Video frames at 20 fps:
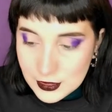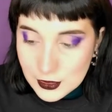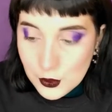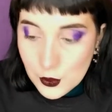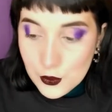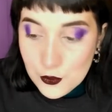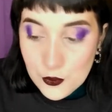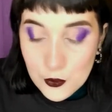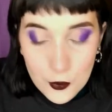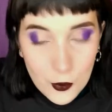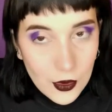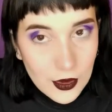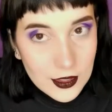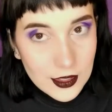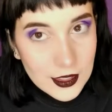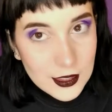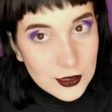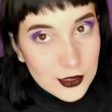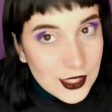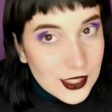so if you
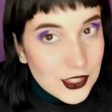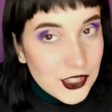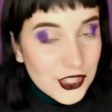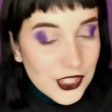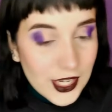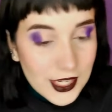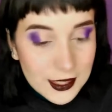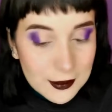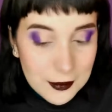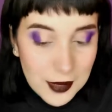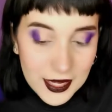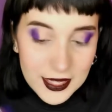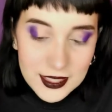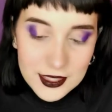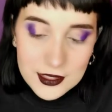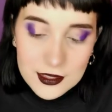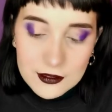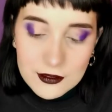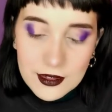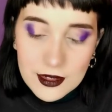wanna, you can check my
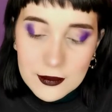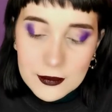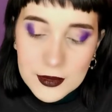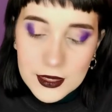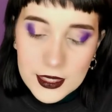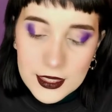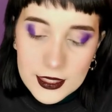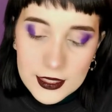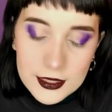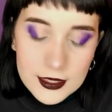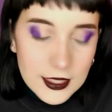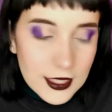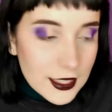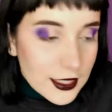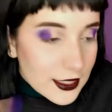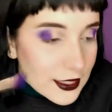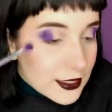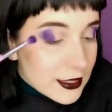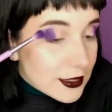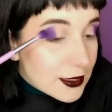Instagram and
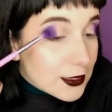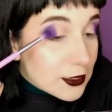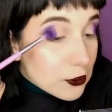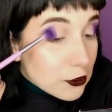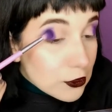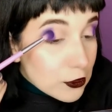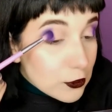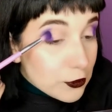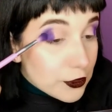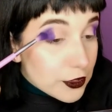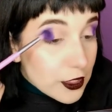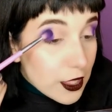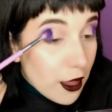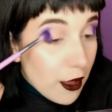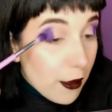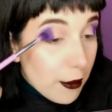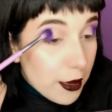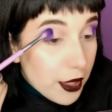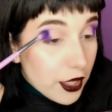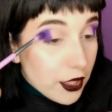don't lose
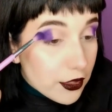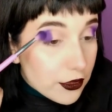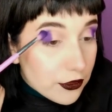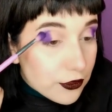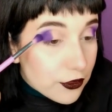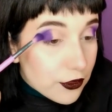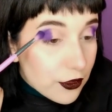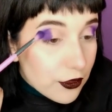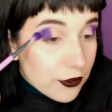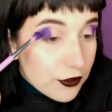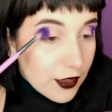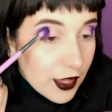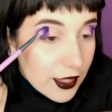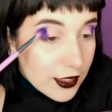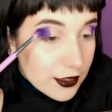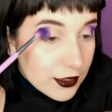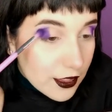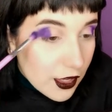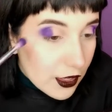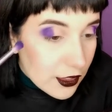a bit of
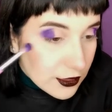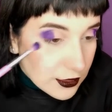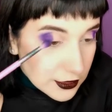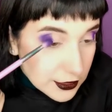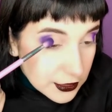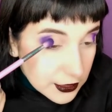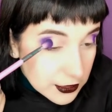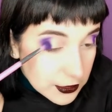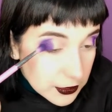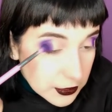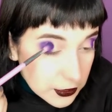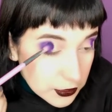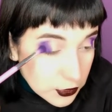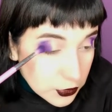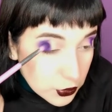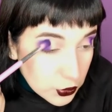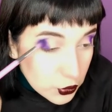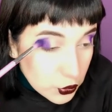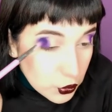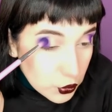that
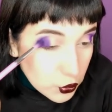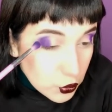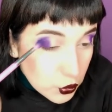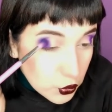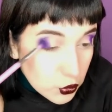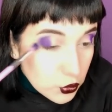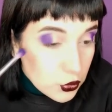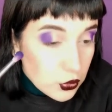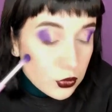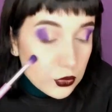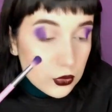content.